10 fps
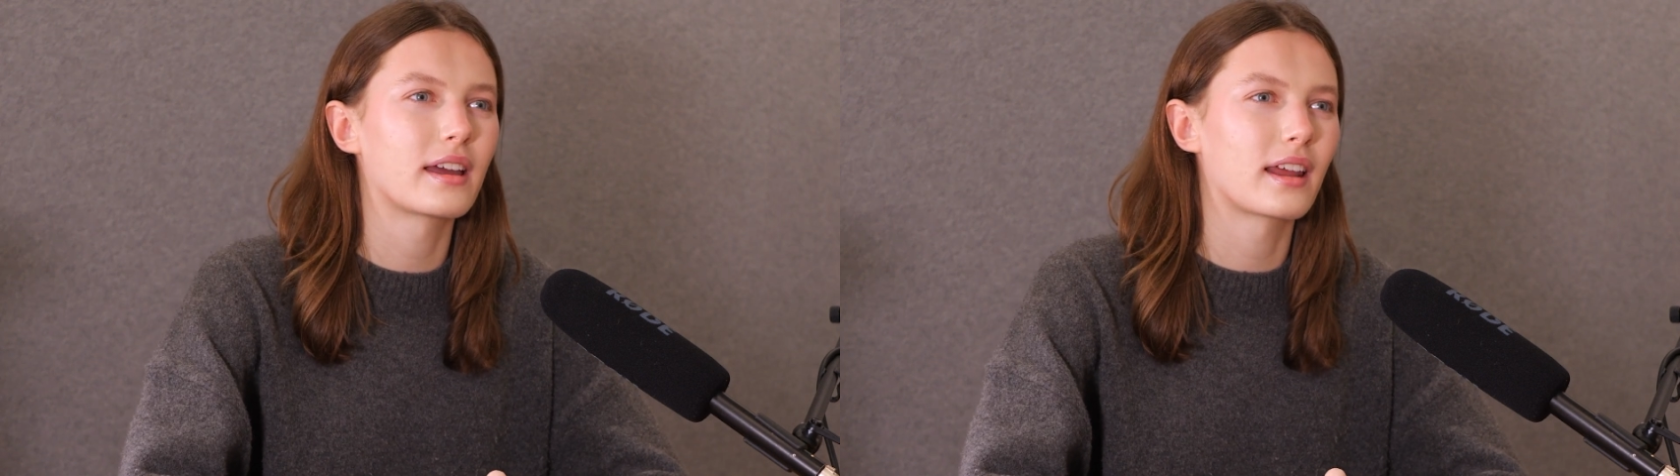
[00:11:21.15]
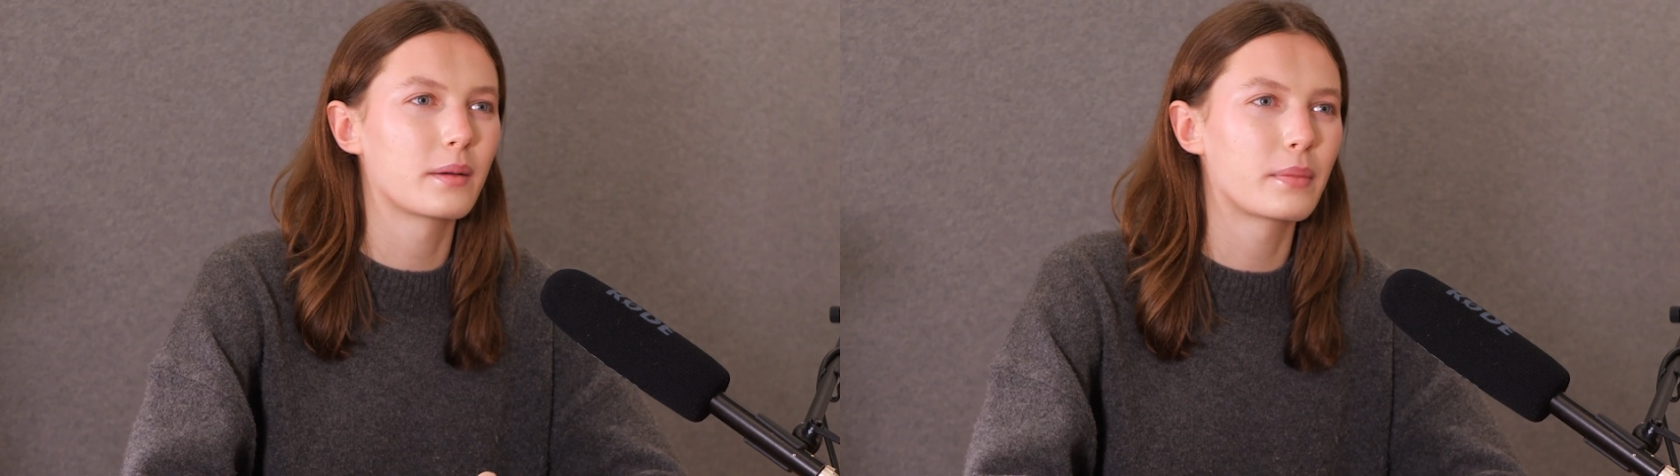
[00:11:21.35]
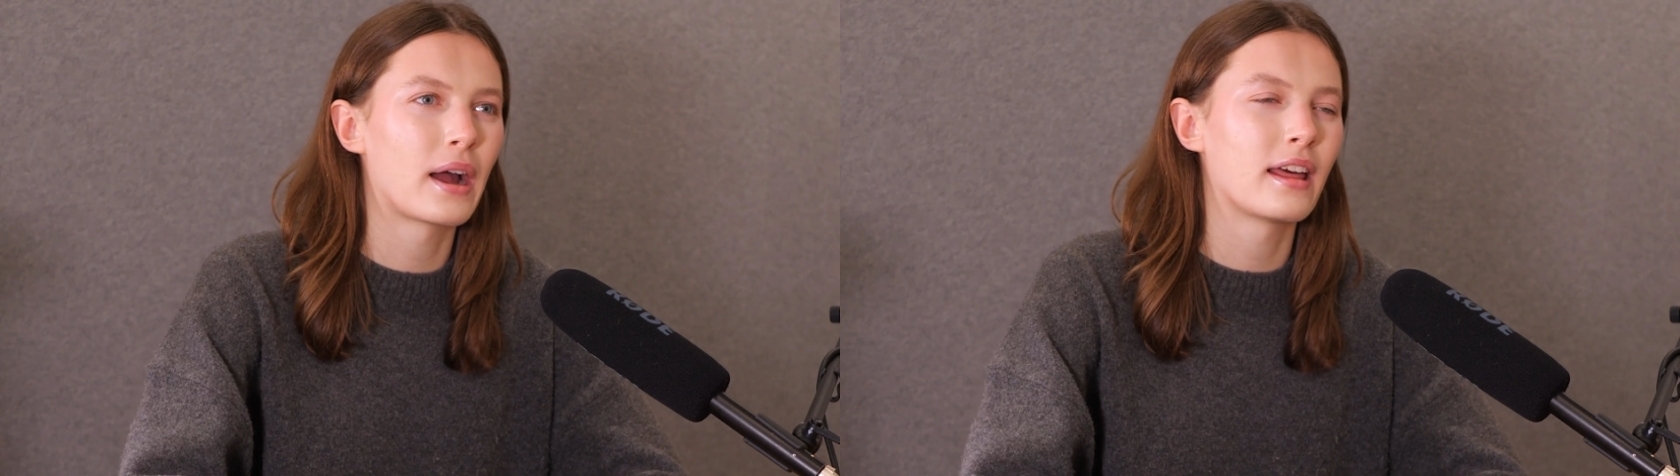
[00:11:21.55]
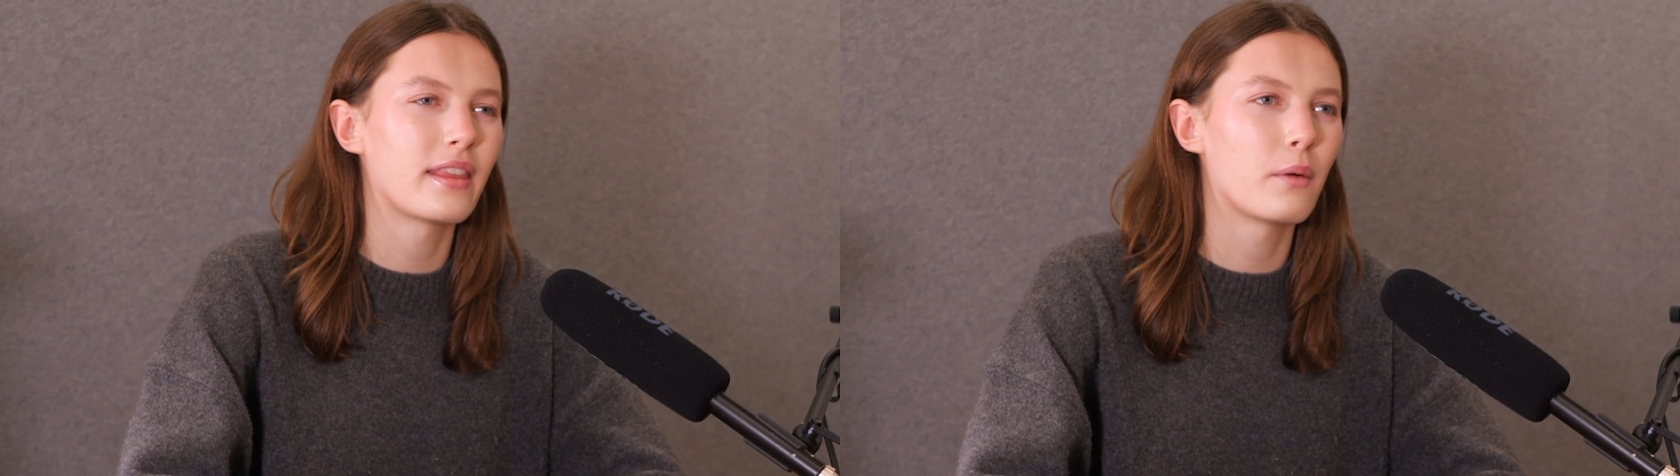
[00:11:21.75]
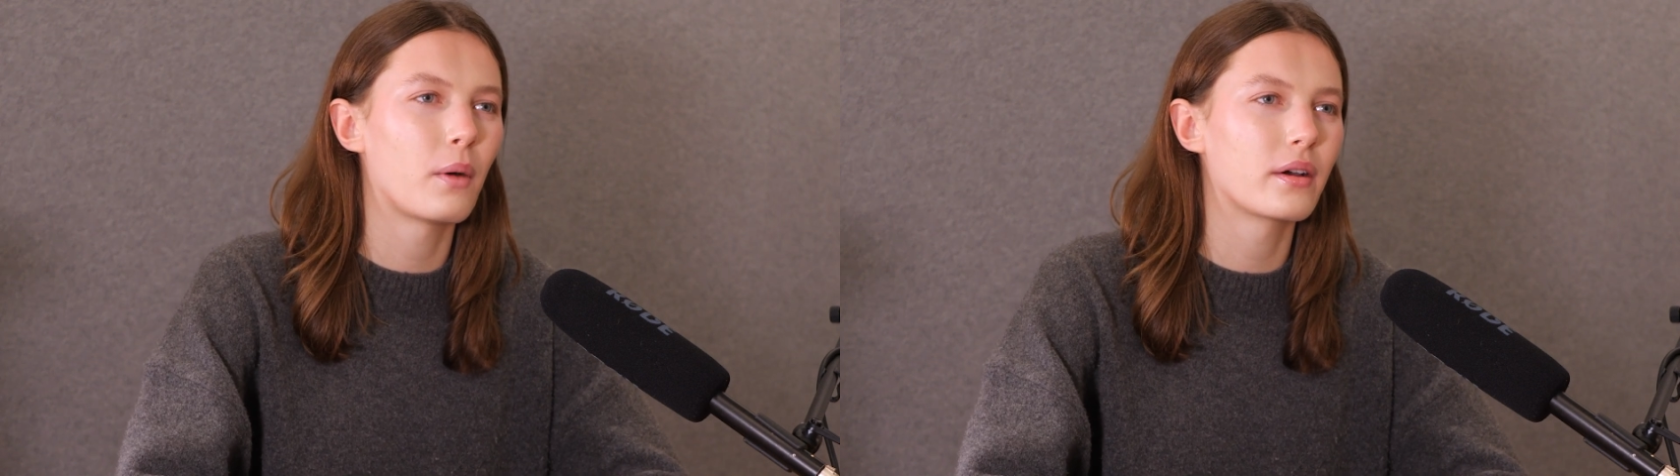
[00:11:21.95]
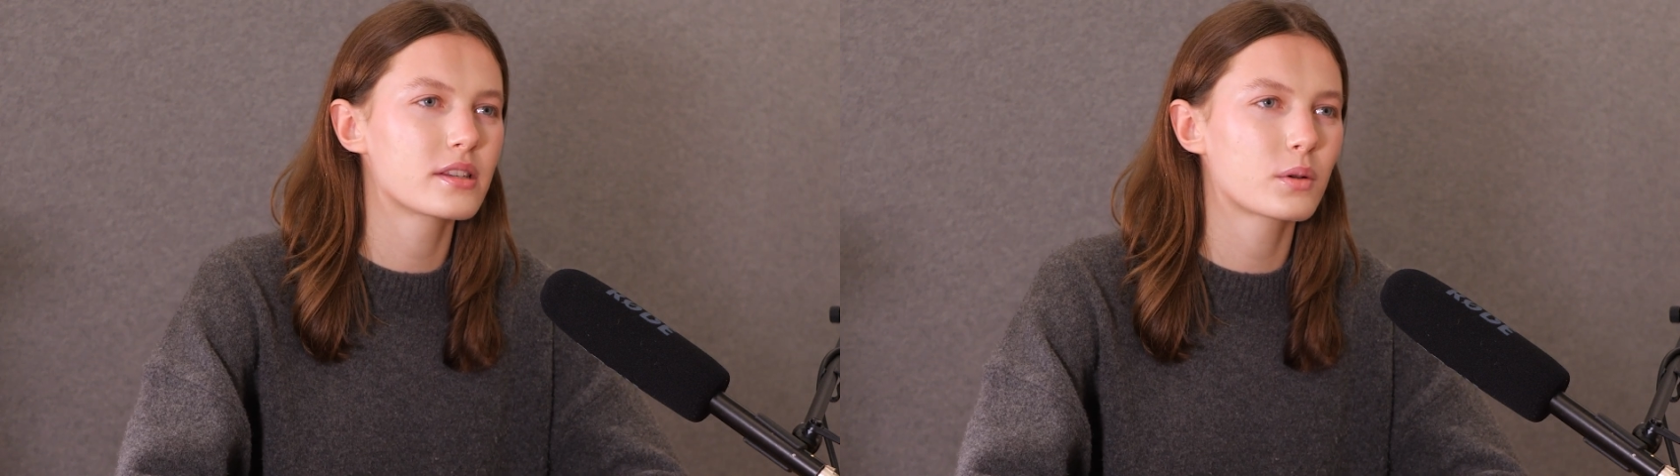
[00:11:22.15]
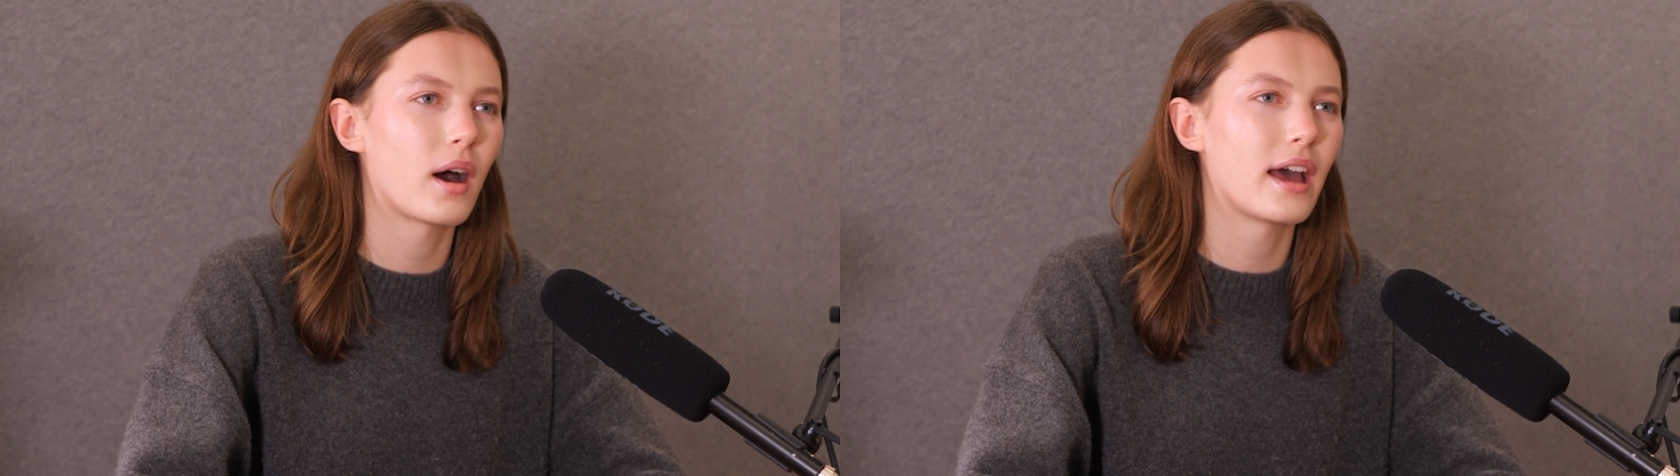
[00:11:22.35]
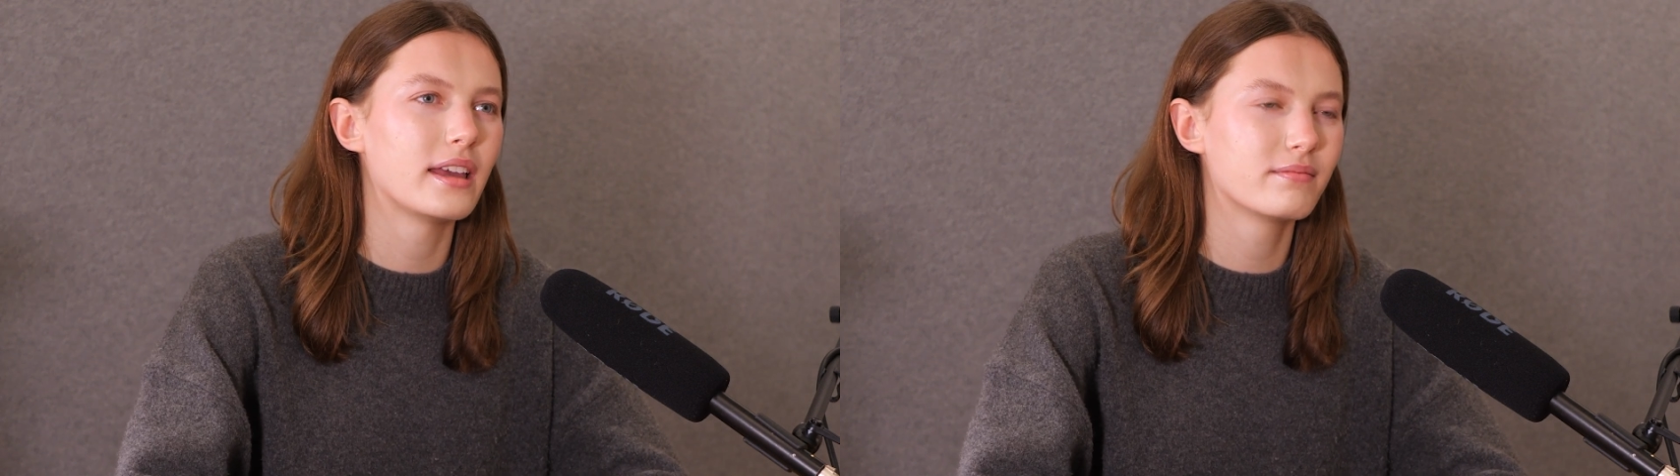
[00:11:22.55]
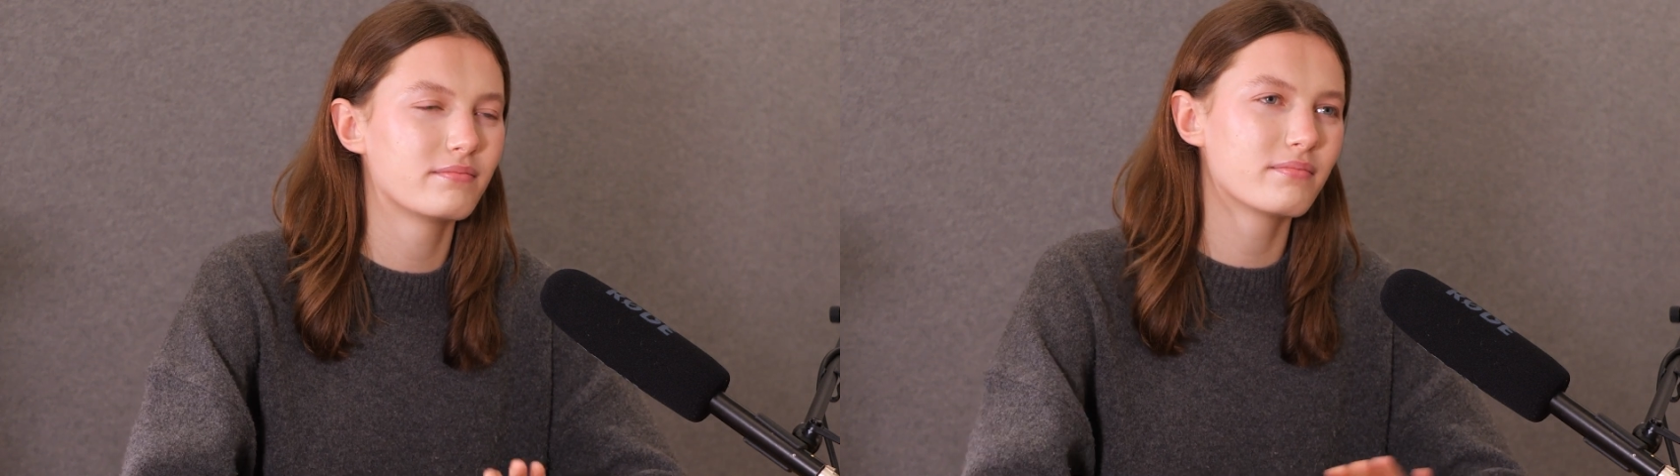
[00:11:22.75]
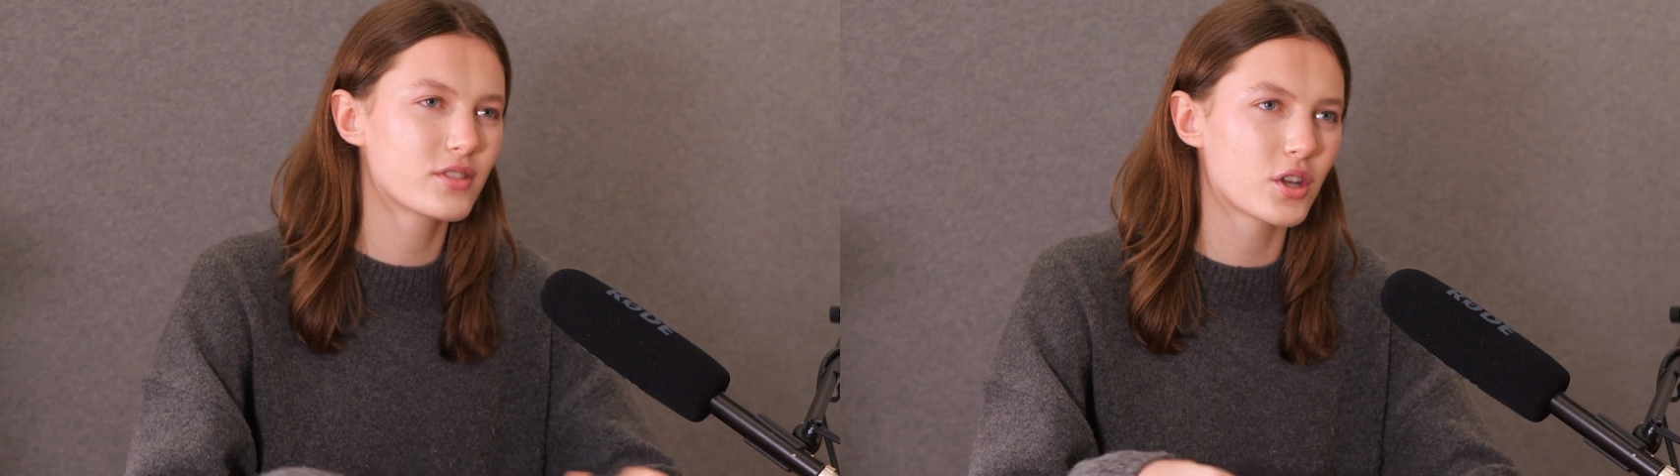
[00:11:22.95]
at like a brand like that where it's quite
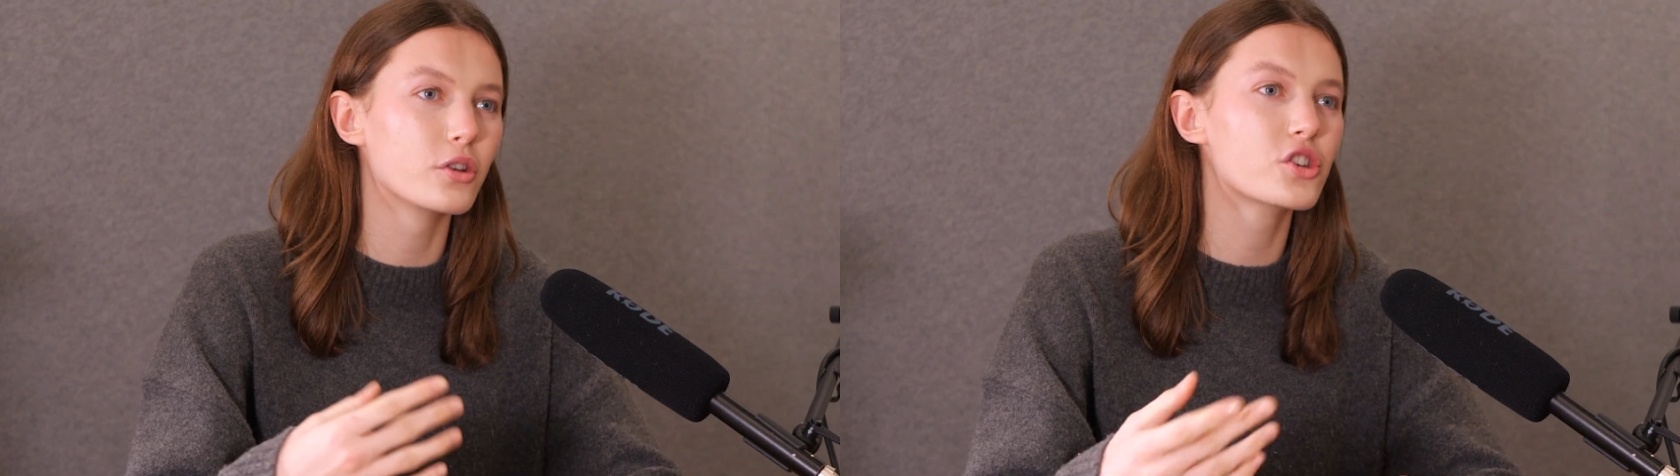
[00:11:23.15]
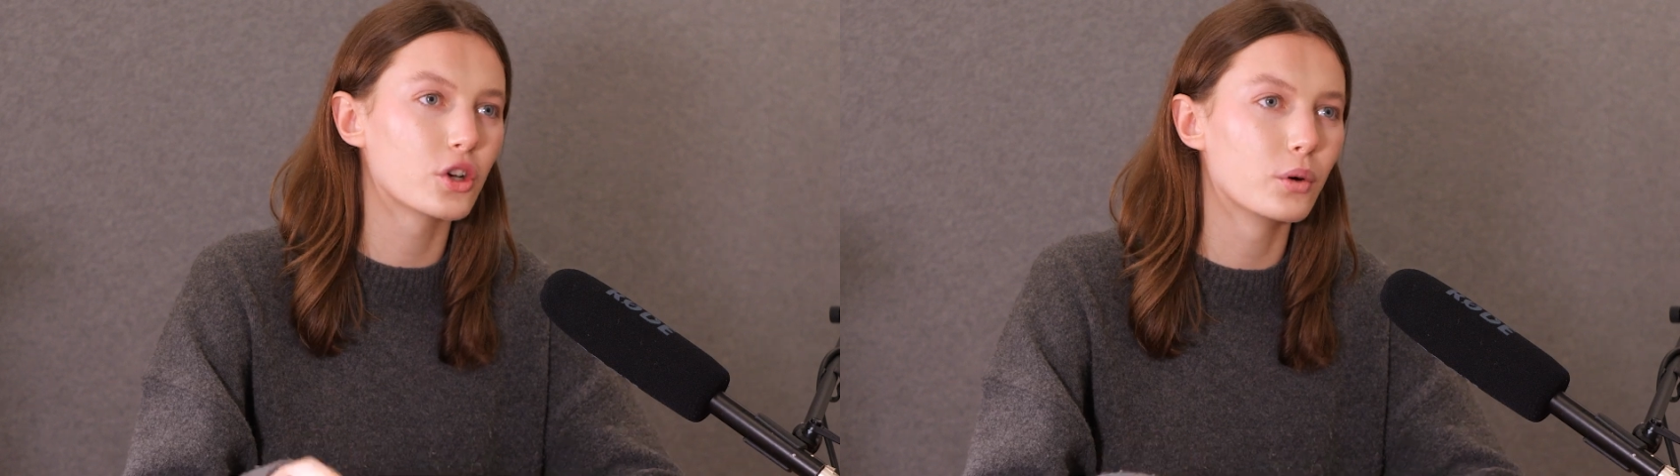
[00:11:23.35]
social